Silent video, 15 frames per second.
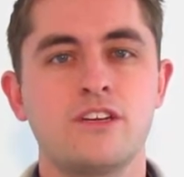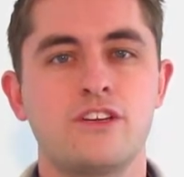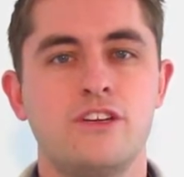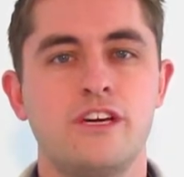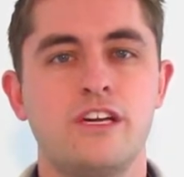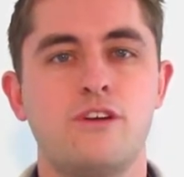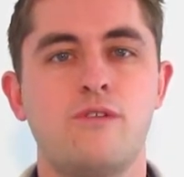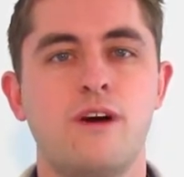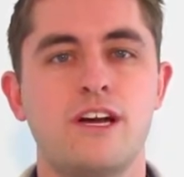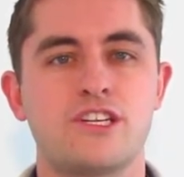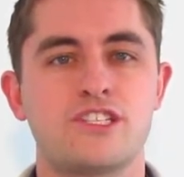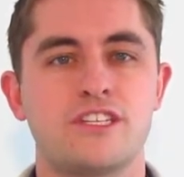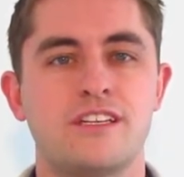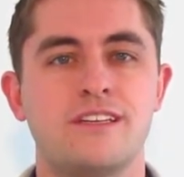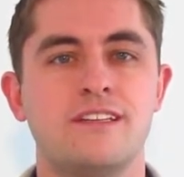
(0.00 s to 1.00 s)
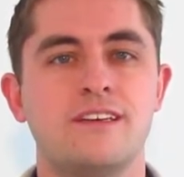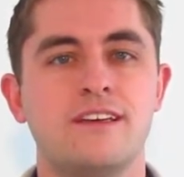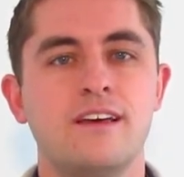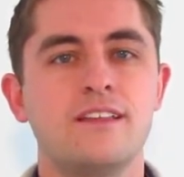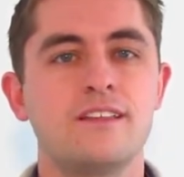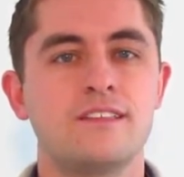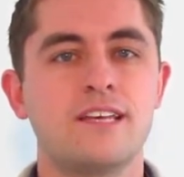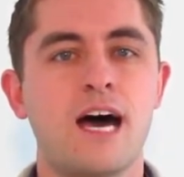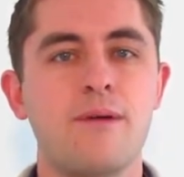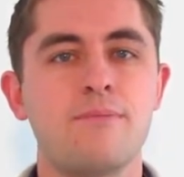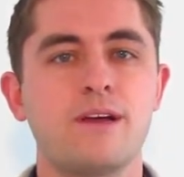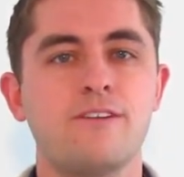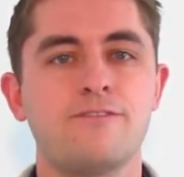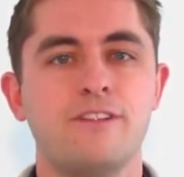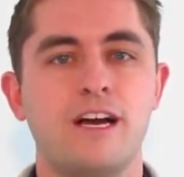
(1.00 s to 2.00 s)
Good question. The
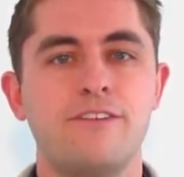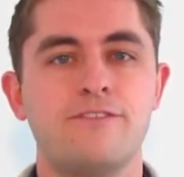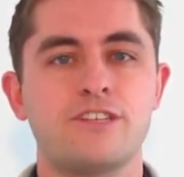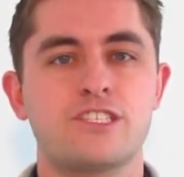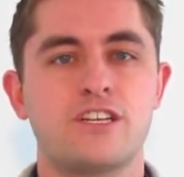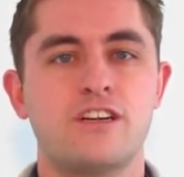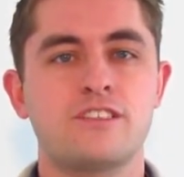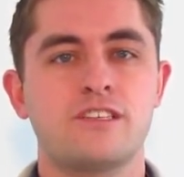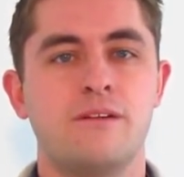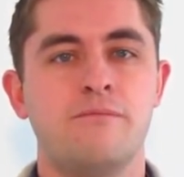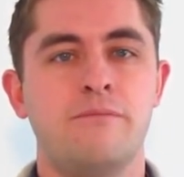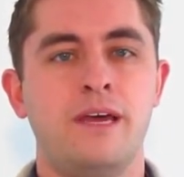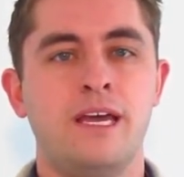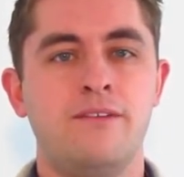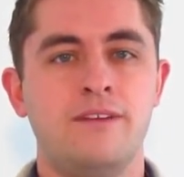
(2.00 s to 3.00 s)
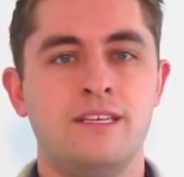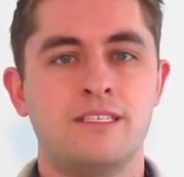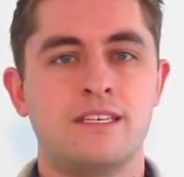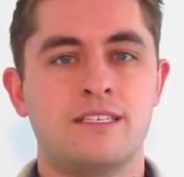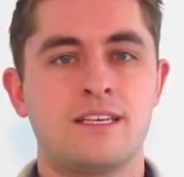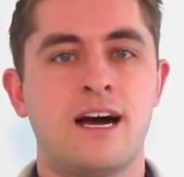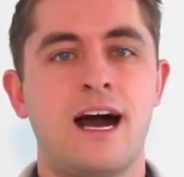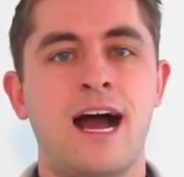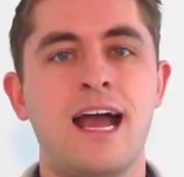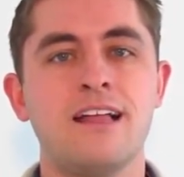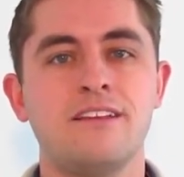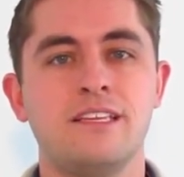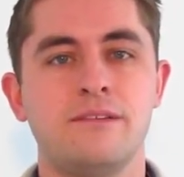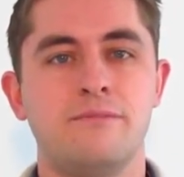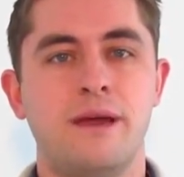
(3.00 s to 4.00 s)
topic of life insurance on babies is
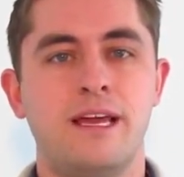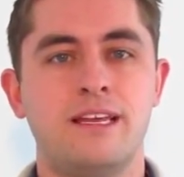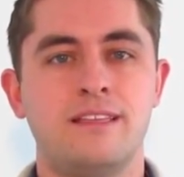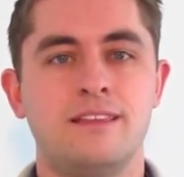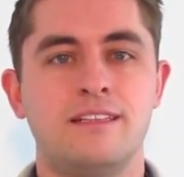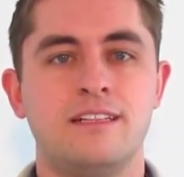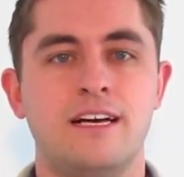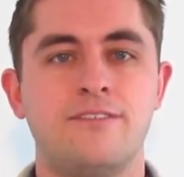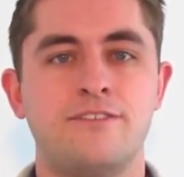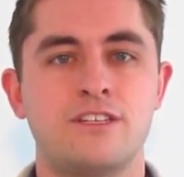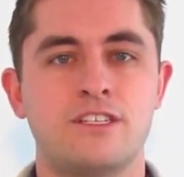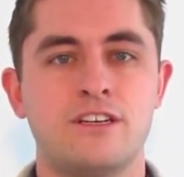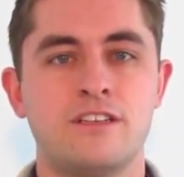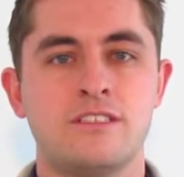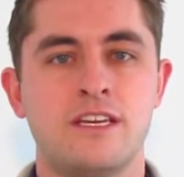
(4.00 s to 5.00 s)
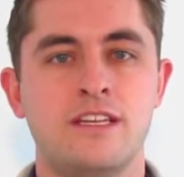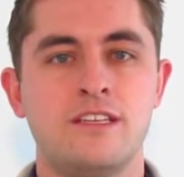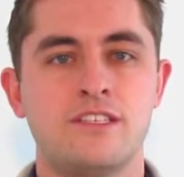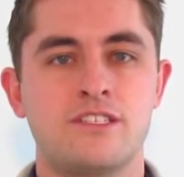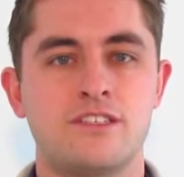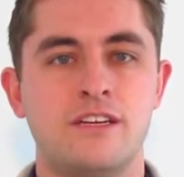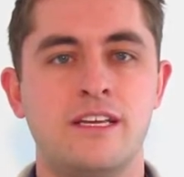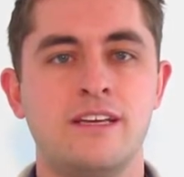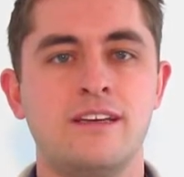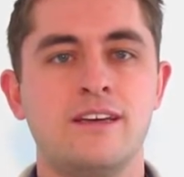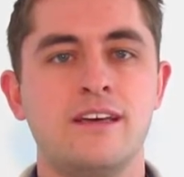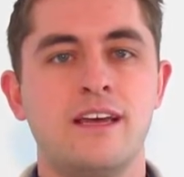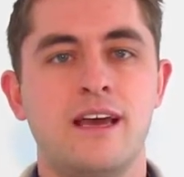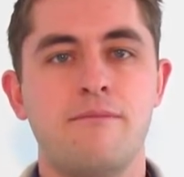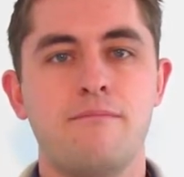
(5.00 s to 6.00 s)
highly debated in the life insurance industry,
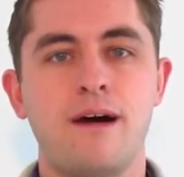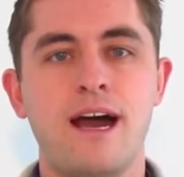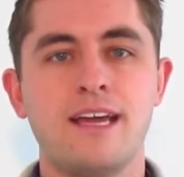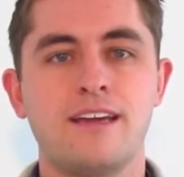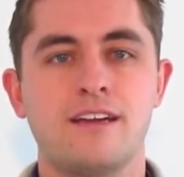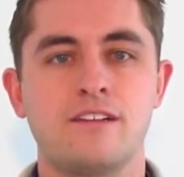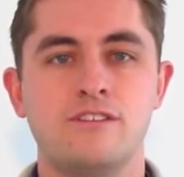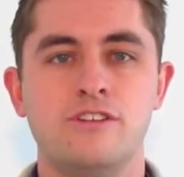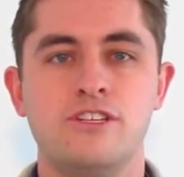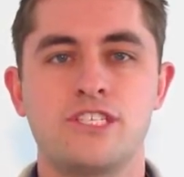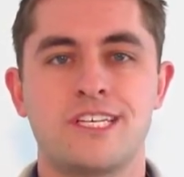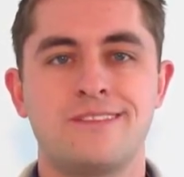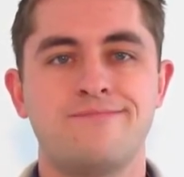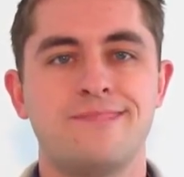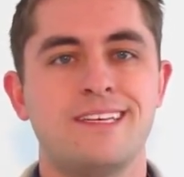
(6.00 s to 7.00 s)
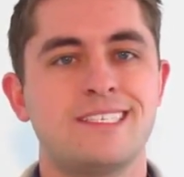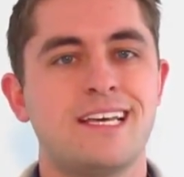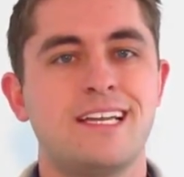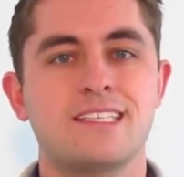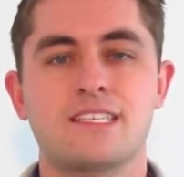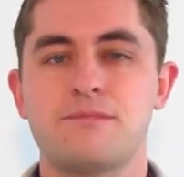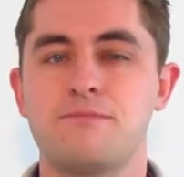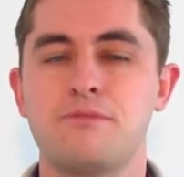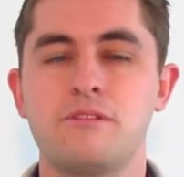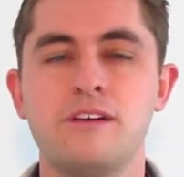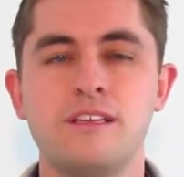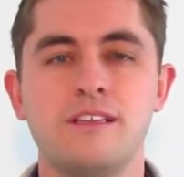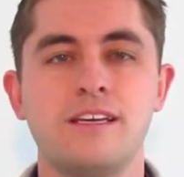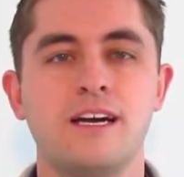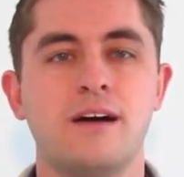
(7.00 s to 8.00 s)
and my conclusion is that it's
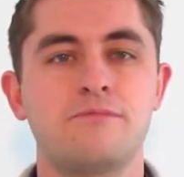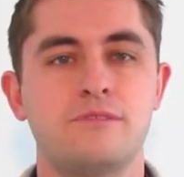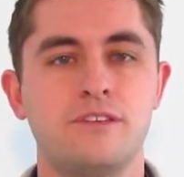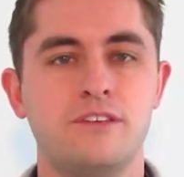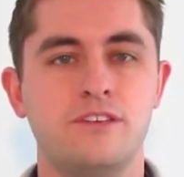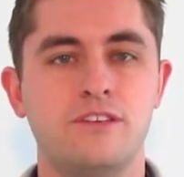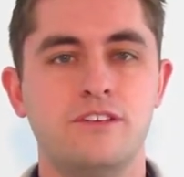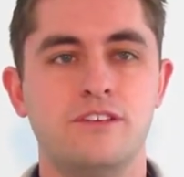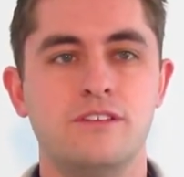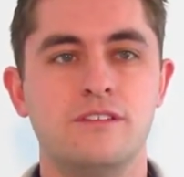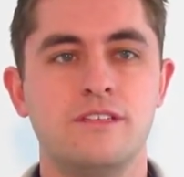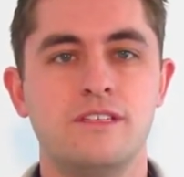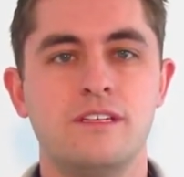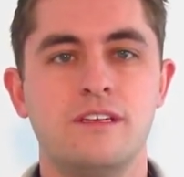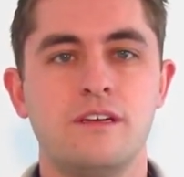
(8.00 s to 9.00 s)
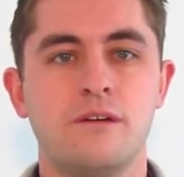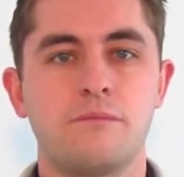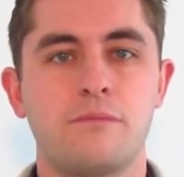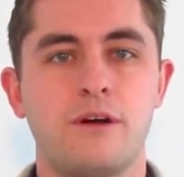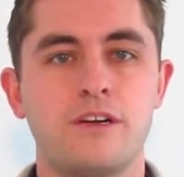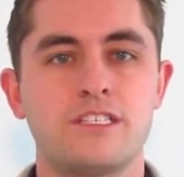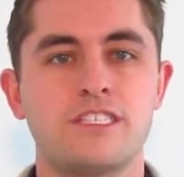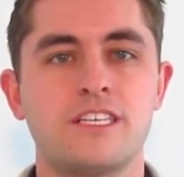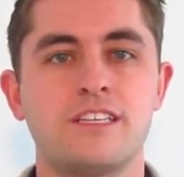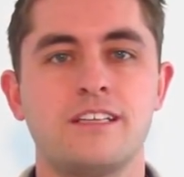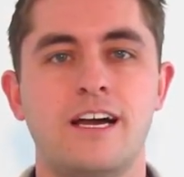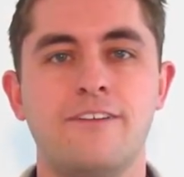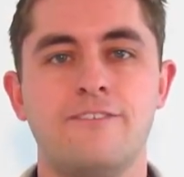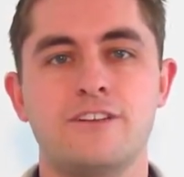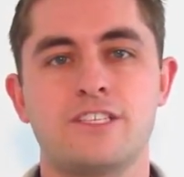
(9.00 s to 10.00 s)
completely up to you. Purchasing
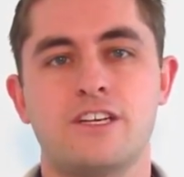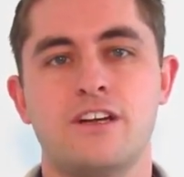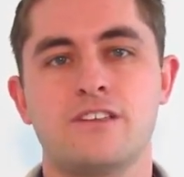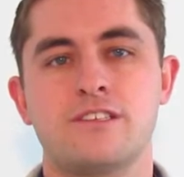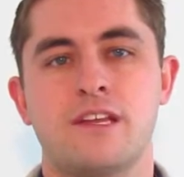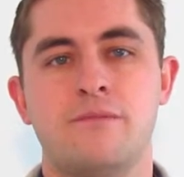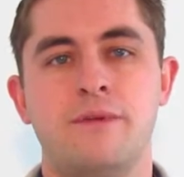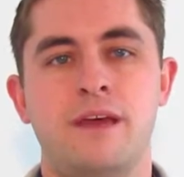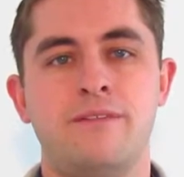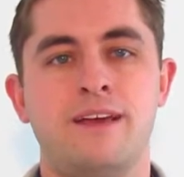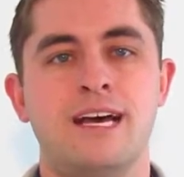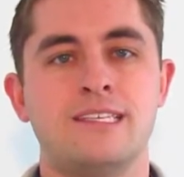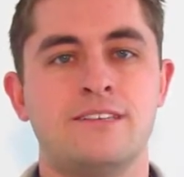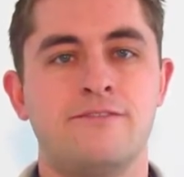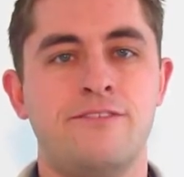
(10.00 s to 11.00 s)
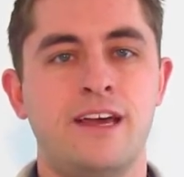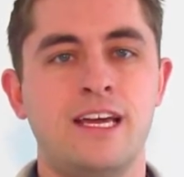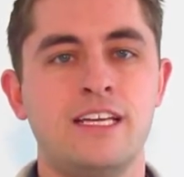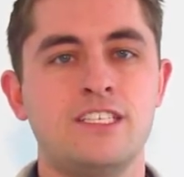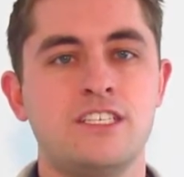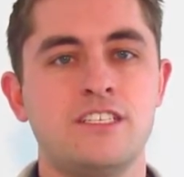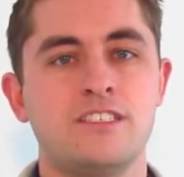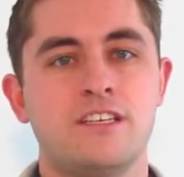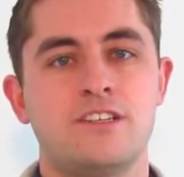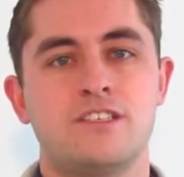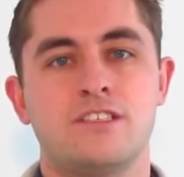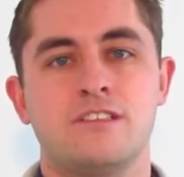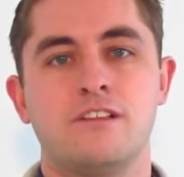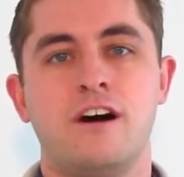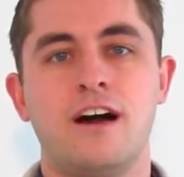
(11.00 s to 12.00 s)
life insurance on a baby has advantages such
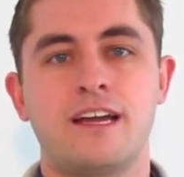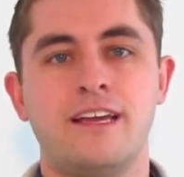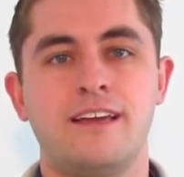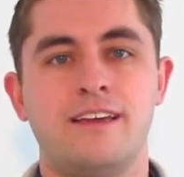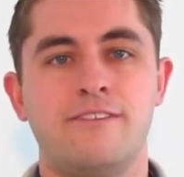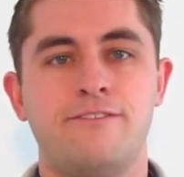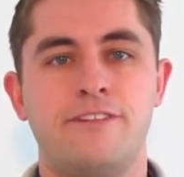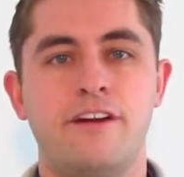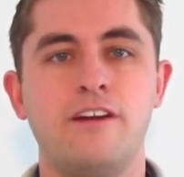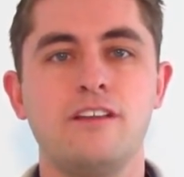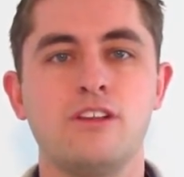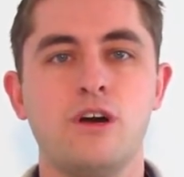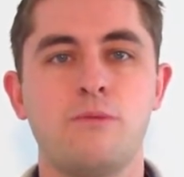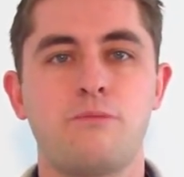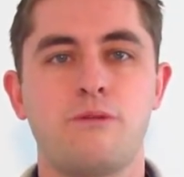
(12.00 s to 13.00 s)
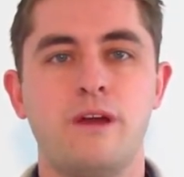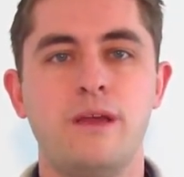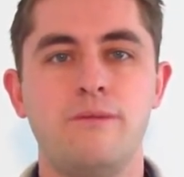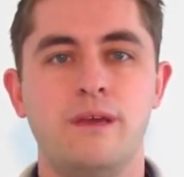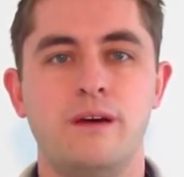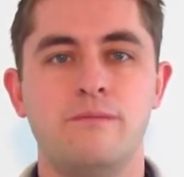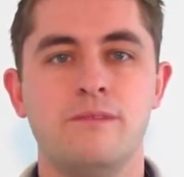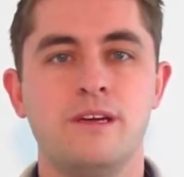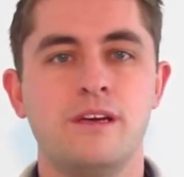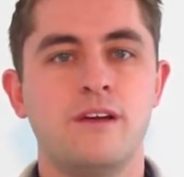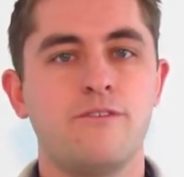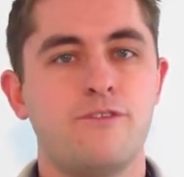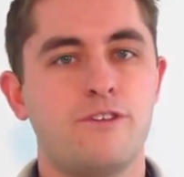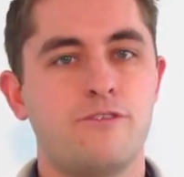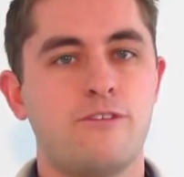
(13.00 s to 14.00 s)
as locking in a very low premium
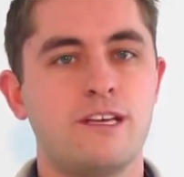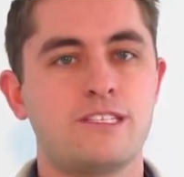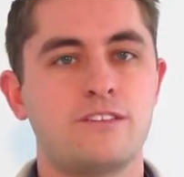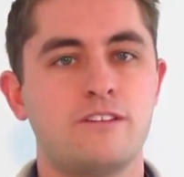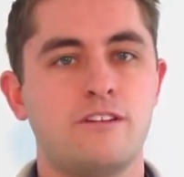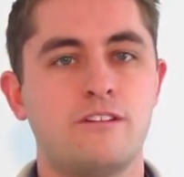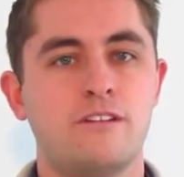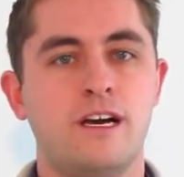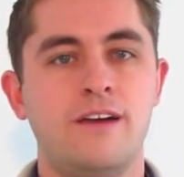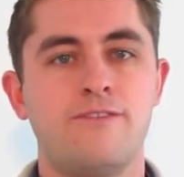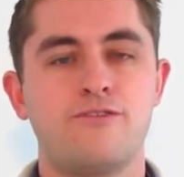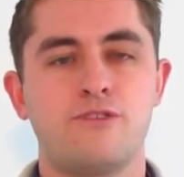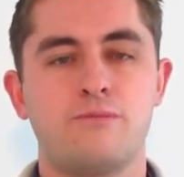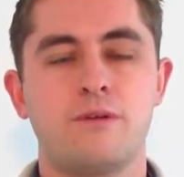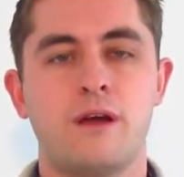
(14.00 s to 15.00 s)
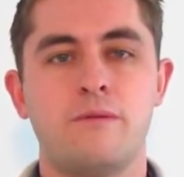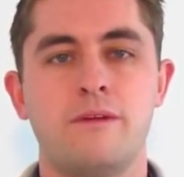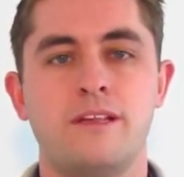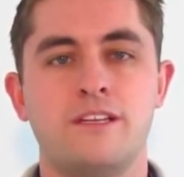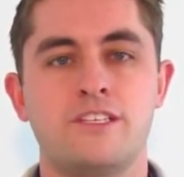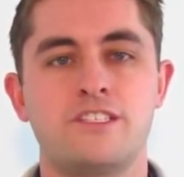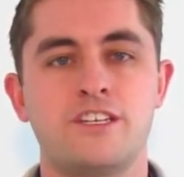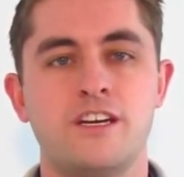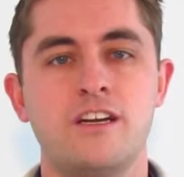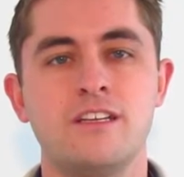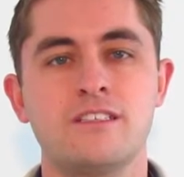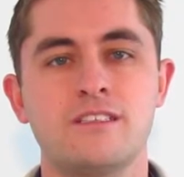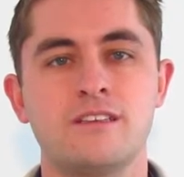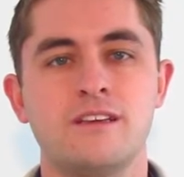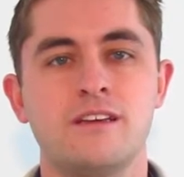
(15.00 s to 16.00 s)
for the rest of their life through permanent
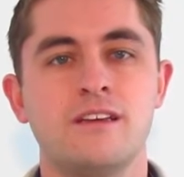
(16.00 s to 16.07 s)
insurance,